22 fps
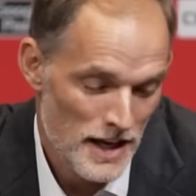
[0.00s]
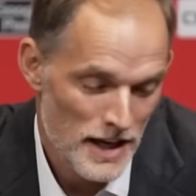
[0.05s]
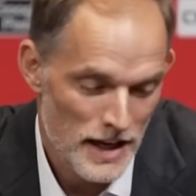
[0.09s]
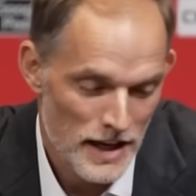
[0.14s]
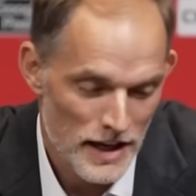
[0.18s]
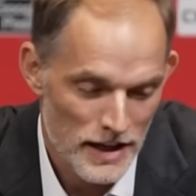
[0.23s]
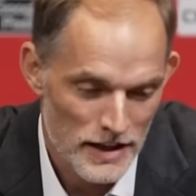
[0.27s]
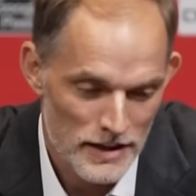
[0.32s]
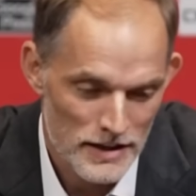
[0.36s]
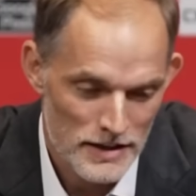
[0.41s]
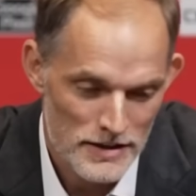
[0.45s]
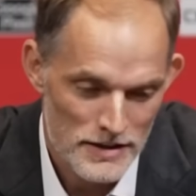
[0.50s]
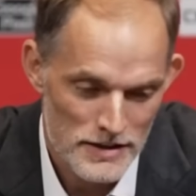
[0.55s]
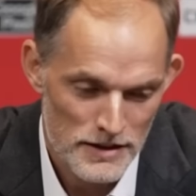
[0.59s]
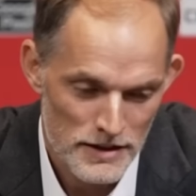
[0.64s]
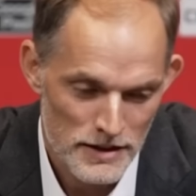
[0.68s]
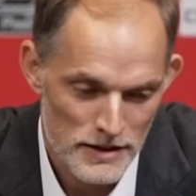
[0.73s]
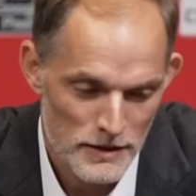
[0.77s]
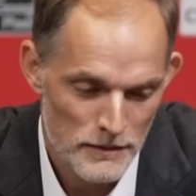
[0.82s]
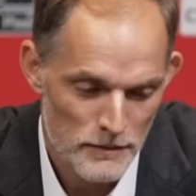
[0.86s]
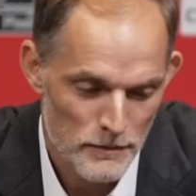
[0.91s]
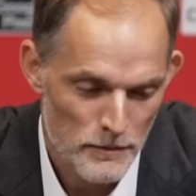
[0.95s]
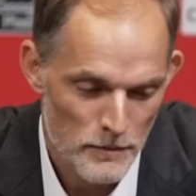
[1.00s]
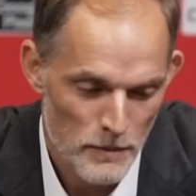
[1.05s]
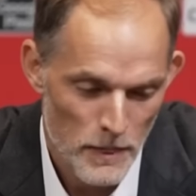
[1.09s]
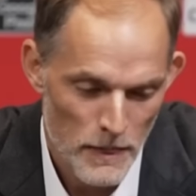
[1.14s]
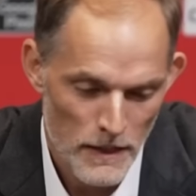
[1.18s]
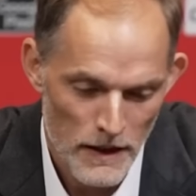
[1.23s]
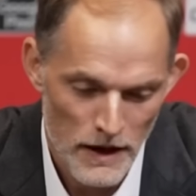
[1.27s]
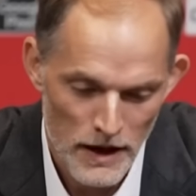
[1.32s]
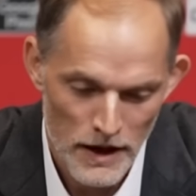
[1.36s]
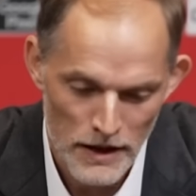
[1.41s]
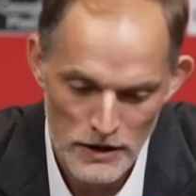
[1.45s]
And
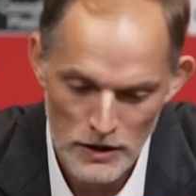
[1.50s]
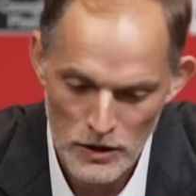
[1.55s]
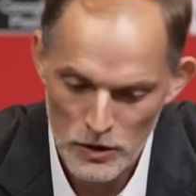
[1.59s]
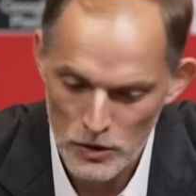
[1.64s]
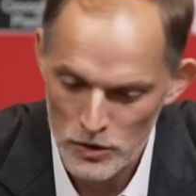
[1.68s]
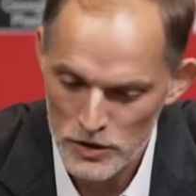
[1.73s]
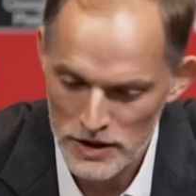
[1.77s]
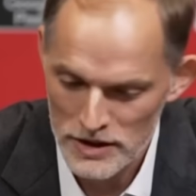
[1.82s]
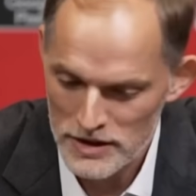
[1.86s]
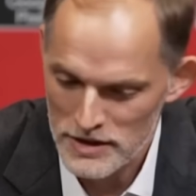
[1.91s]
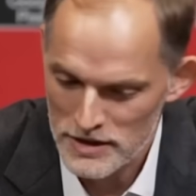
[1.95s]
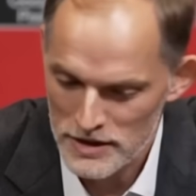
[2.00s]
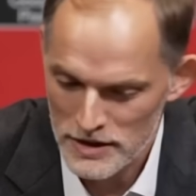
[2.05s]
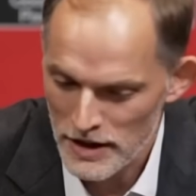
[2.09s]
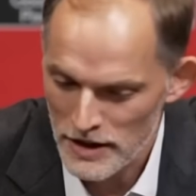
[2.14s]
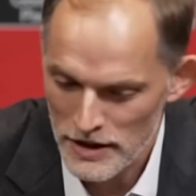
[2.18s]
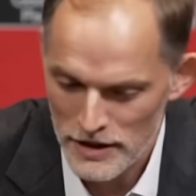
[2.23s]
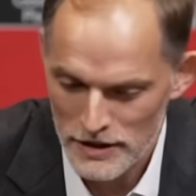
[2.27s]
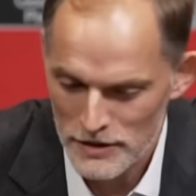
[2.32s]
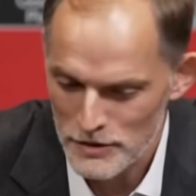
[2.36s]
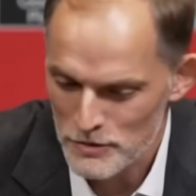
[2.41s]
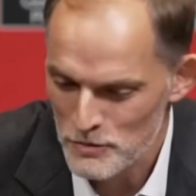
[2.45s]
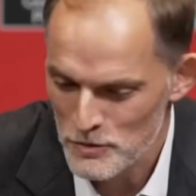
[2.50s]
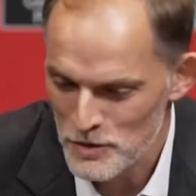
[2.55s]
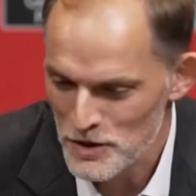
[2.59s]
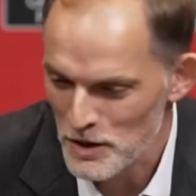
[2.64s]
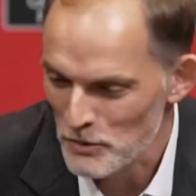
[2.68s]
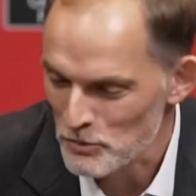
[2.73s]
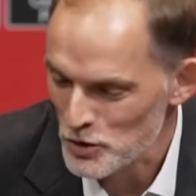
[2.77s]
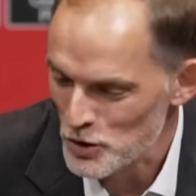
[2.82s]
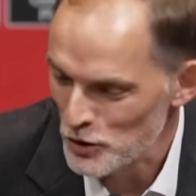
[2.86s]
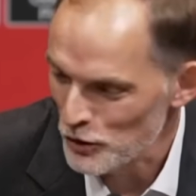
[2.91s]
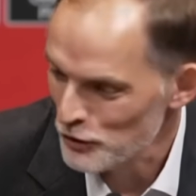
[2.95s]
um, I know that there are
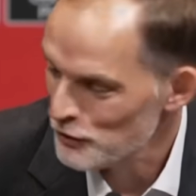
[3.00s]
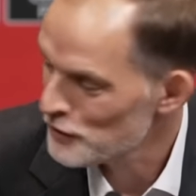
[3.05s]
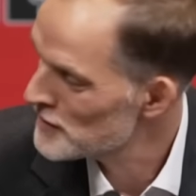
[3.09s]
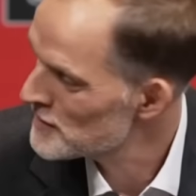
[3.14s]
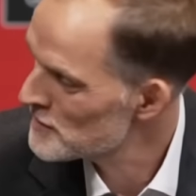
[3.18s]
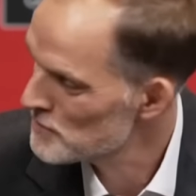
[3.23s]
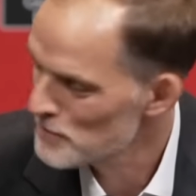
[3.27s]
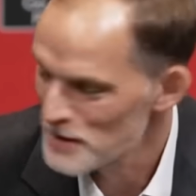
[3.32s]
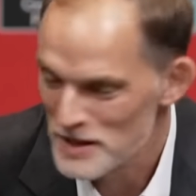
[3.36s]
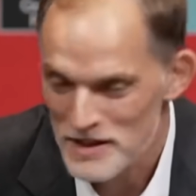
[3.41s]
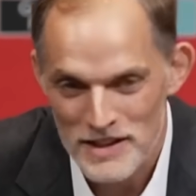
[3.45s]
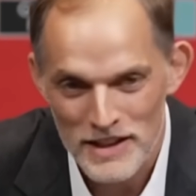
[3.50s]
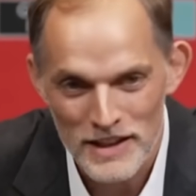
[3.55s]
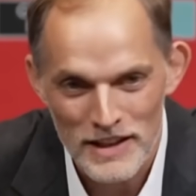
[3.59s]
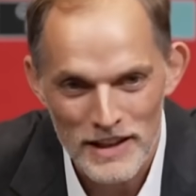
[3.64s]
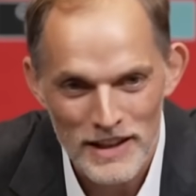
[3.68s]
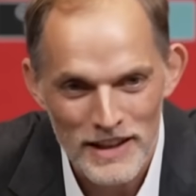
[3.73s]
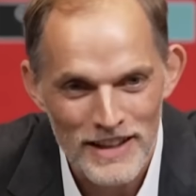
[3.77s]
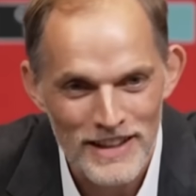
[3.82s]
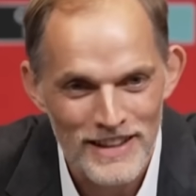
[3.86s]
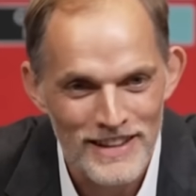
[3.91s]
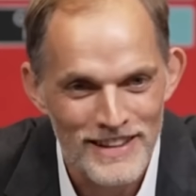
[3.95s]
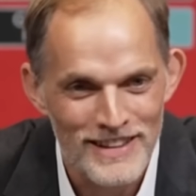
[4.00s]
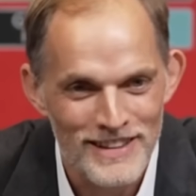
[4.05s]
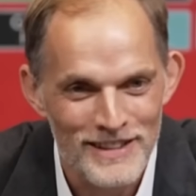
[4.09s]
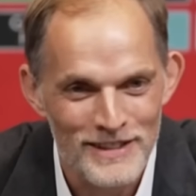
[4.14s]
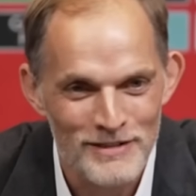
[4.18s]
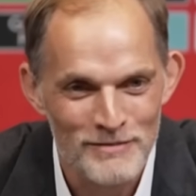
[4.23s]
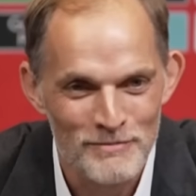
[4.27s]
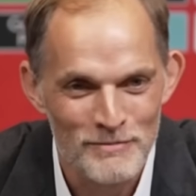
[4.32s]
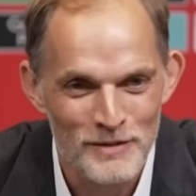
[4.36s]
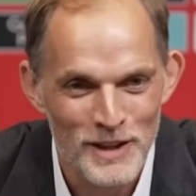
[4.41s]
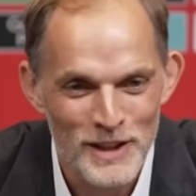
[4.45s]
some trophies missing
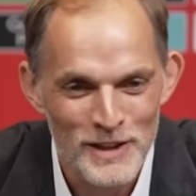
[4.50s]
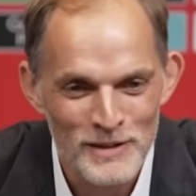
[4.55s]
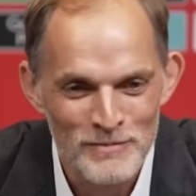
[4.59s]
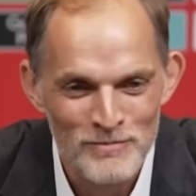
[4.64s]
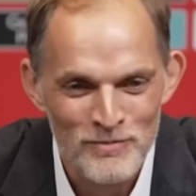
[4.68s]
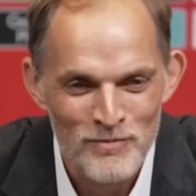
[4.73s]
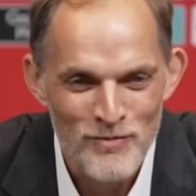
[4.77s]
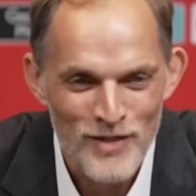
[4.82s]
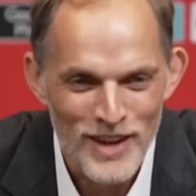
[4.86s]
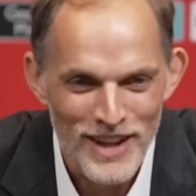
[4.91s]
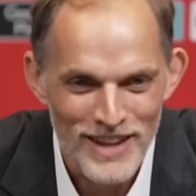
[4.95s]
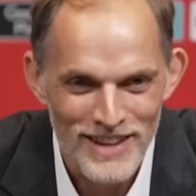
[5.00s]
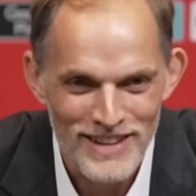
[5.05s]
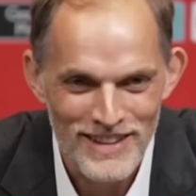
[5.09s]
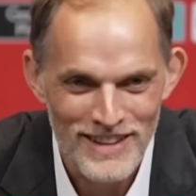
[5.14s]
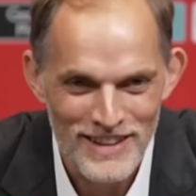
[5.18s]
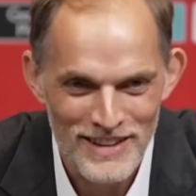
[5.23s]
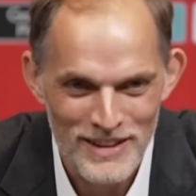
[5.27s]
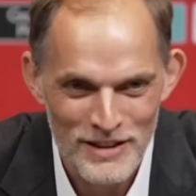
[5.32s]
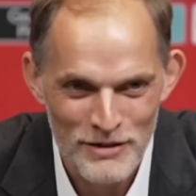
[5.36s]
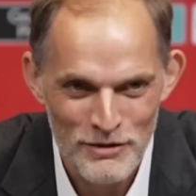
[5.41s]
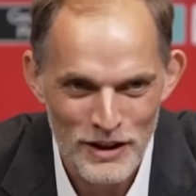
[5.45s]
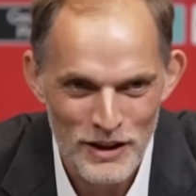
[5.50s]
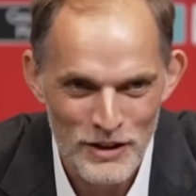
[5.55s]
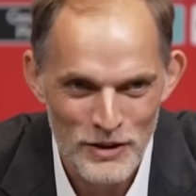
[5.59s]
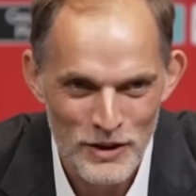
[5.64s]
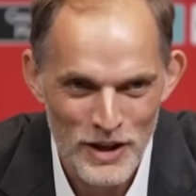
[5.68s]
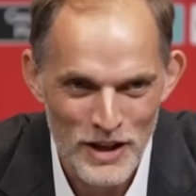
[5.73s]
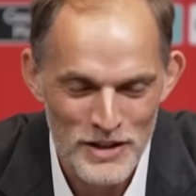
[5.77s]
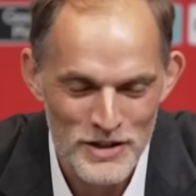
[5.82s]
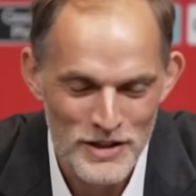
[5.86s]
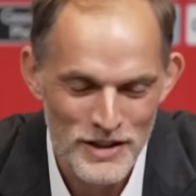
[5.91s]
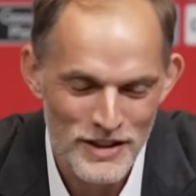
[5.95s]
um, in, in the
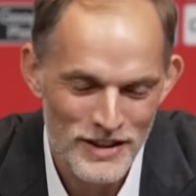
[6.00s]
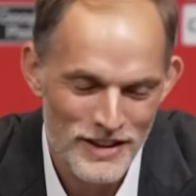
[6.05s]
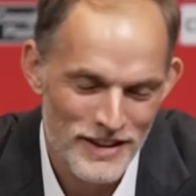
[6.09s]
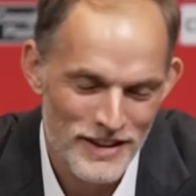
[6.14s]
federation,